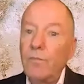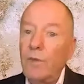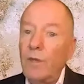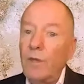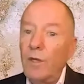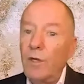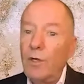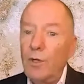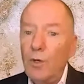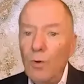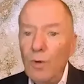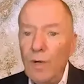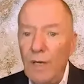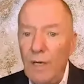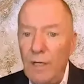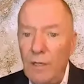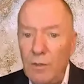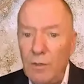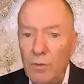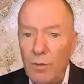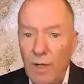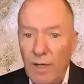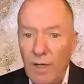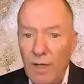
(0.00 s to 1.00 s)
You need
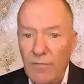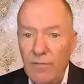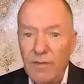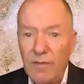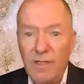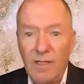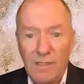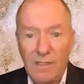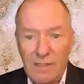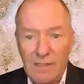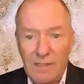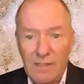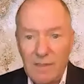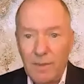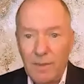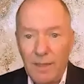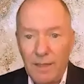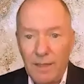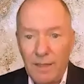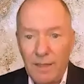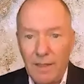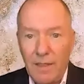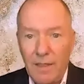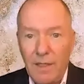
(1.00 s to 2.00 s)
to have
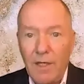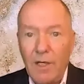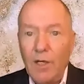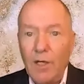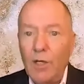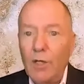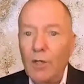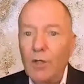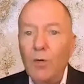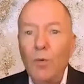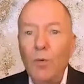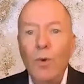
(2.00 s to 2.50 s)
discipline. You